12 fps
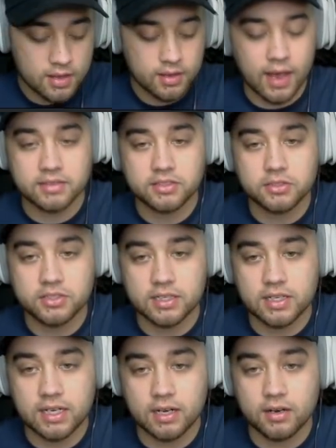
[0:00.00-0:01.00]
As you
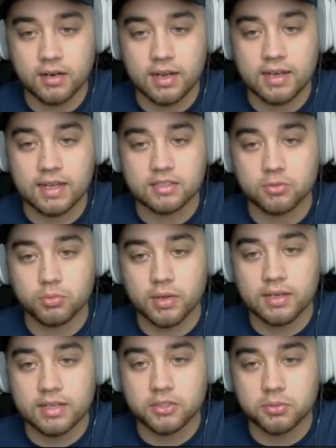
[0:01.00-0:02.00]
see here, it gets
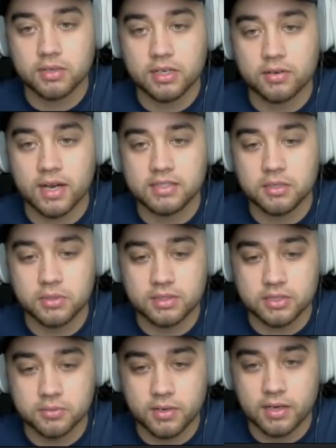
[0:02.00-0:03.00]
really crazy with
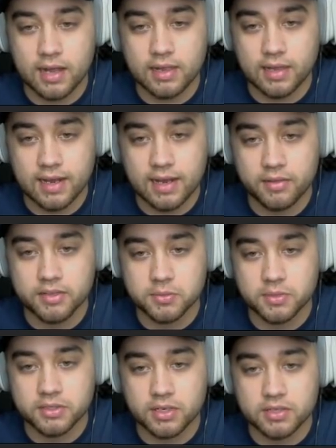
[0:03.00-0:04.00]
this one. I like how this
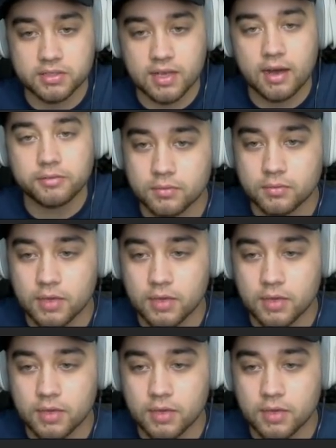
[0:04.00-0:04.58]
one turns out.